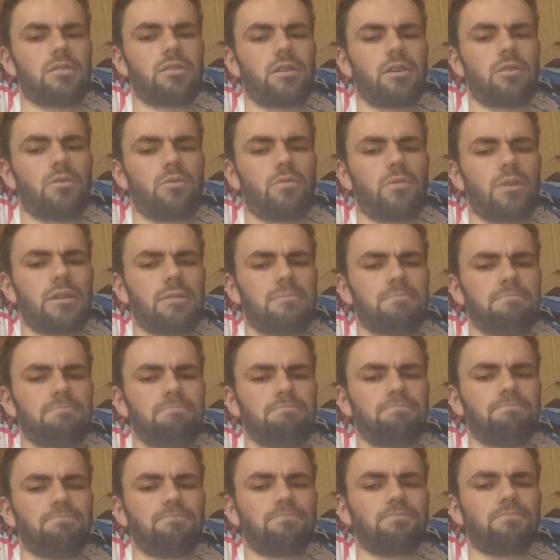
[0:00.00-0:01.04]
so,
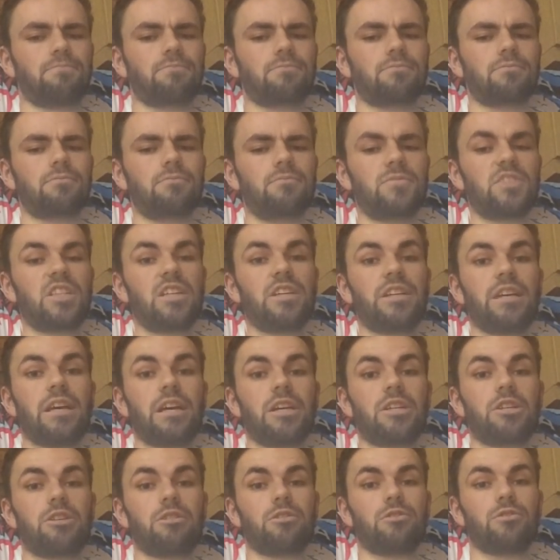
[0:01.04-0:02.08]
um,
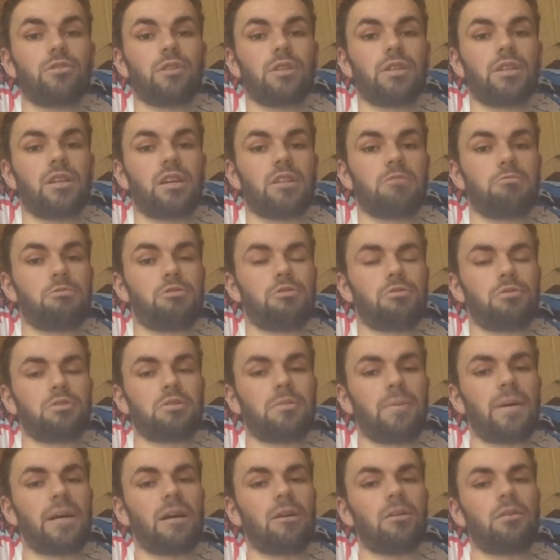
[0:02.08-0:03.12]
yeah, she was really nice. We
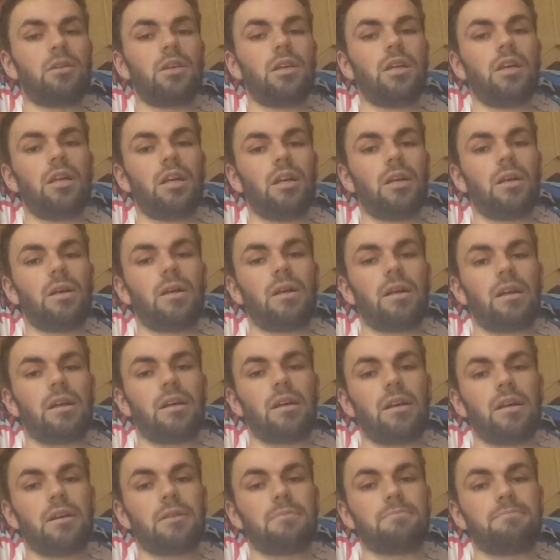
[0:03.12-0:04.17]
talked about
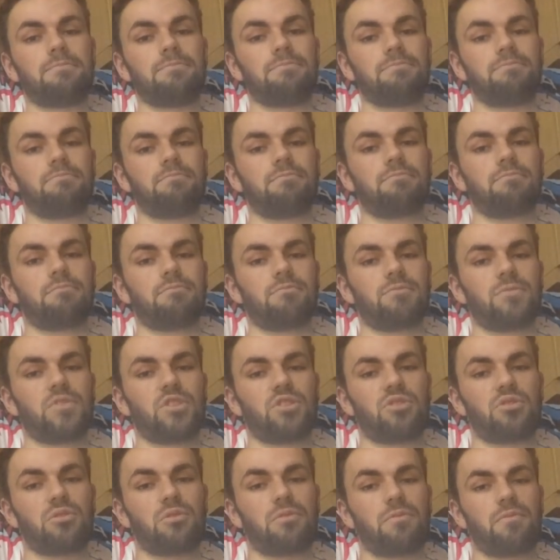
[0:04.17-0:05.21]
um,
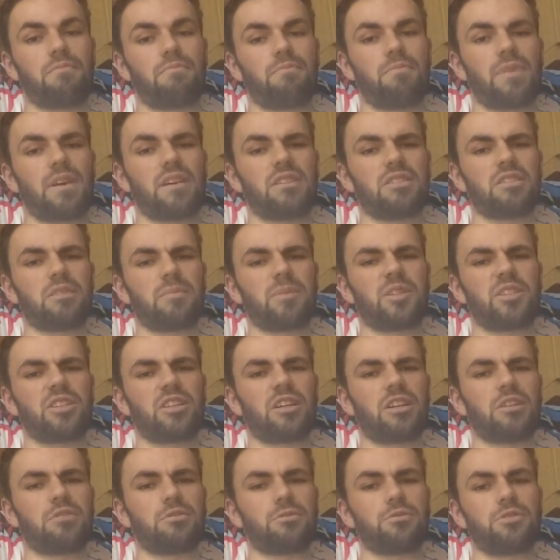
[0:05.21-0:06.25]
just sort of things I'm
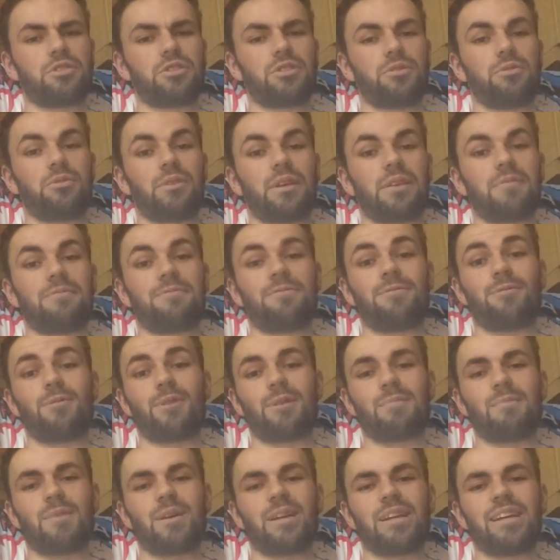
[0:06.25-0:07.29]
entitled to, like
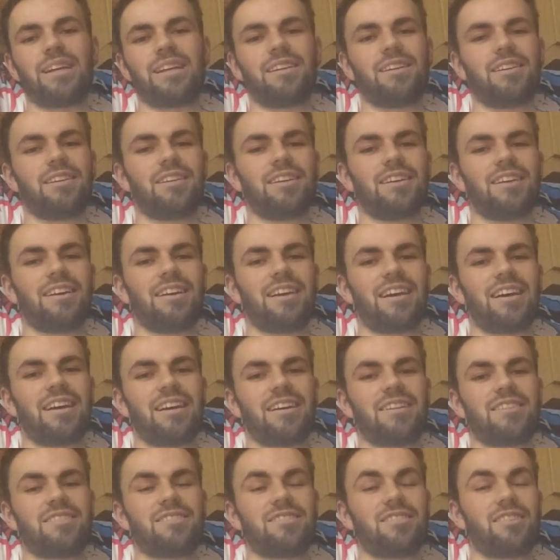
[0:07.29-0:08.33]
free money
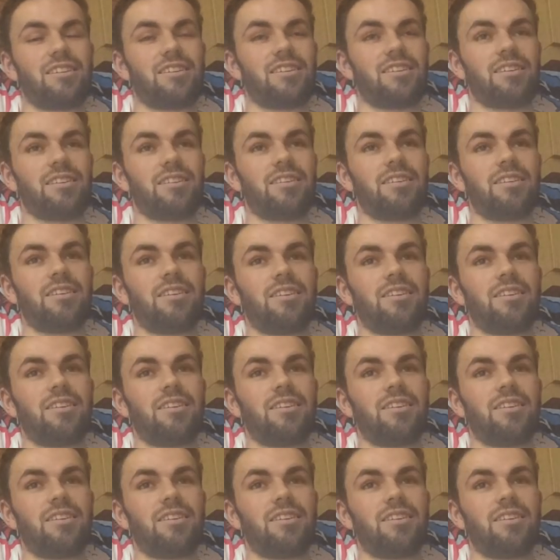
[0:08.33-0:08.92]
and uh,